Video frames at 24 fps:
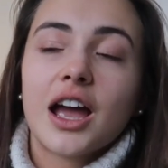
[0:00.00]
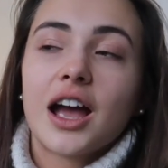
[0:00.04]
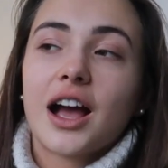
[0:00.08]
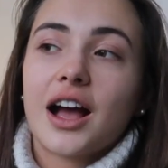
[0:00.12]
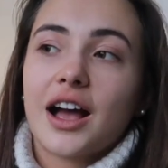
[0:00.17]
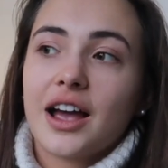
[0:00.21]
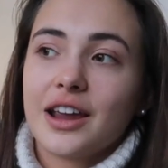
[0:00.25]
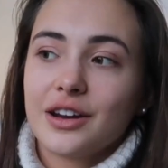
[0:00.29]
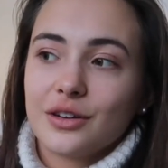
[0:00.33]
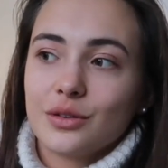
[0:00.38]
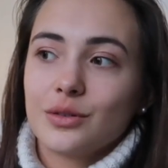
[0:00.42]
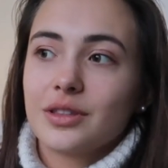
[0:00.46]

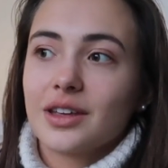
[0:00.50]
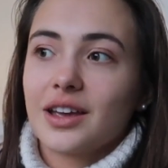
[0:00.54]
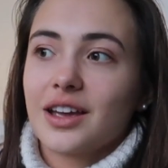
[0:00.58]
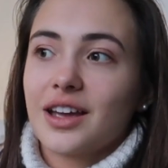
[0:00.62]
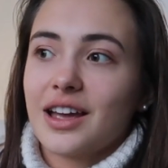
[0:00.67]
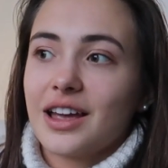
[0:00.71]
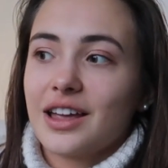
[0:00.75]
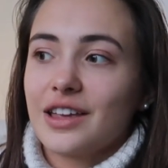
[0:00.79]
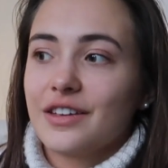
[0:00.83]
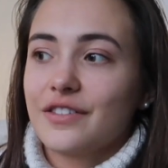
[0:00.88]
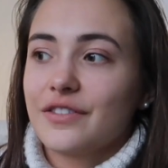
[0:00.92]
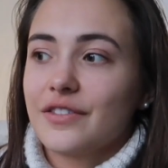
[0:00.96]
I know that
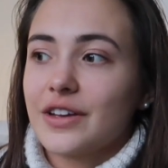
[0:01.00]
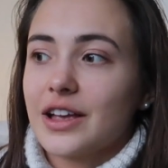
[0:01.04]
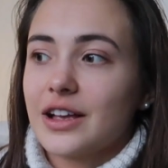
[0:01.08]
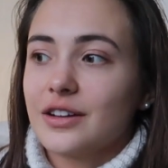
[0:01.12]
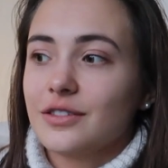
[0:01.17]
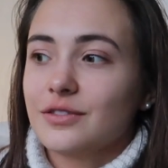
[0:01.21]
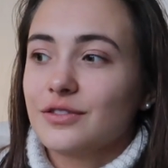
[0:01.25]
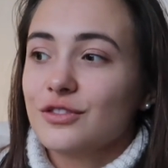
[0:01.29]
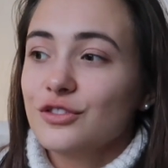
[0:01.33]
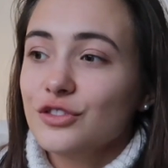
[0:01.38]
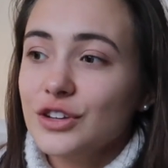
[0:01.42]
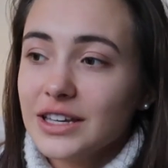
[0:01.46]
I felt
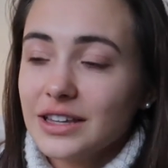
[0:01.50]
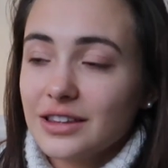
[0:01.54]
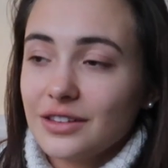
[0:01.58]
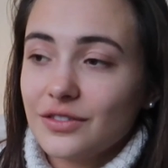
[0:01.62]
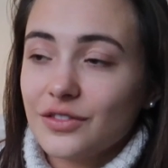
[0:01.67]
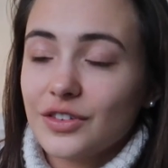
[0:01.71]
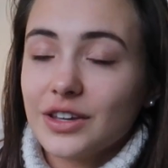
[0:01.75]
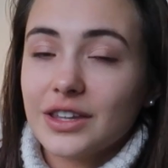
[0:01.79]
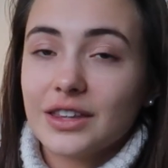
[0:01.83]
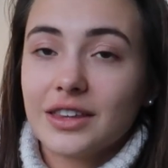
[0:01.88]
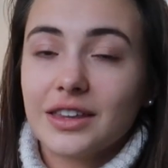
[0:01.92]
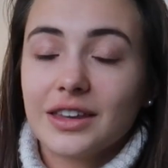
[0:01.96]

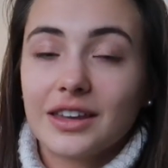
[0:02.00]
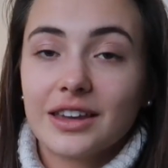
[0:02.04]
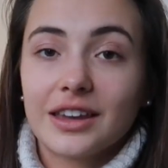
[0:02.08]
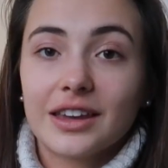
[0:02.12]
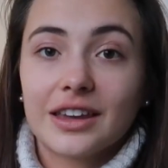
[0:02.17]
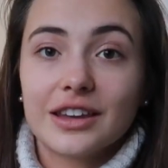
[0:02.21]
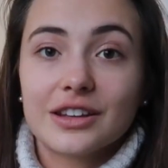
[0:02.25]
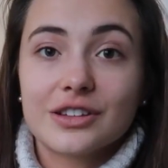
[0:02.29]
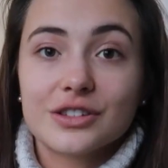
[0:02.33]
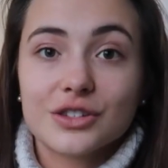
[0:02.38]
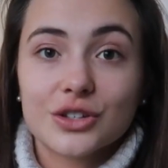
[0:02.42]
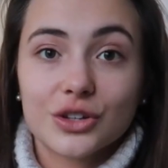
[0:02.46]
really
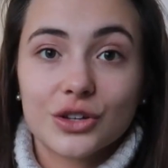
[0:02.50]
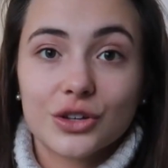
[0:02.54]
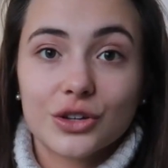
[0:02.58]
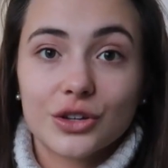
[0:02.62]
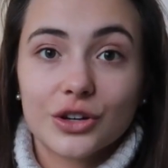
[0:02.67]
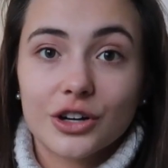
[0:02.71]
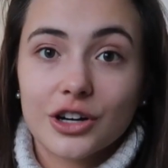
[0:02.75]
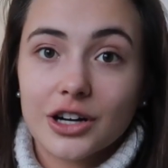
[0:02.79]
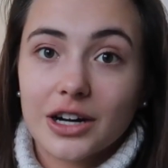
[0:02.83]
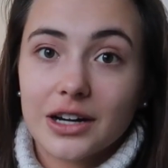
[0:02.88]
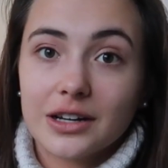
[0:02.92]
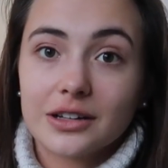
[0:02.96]

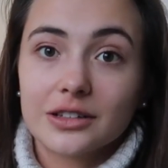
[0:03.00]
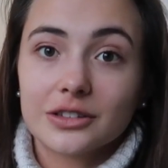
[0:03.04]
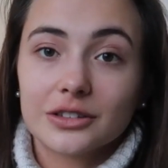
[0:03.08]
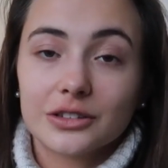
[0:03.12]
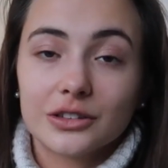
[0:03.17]
insecure and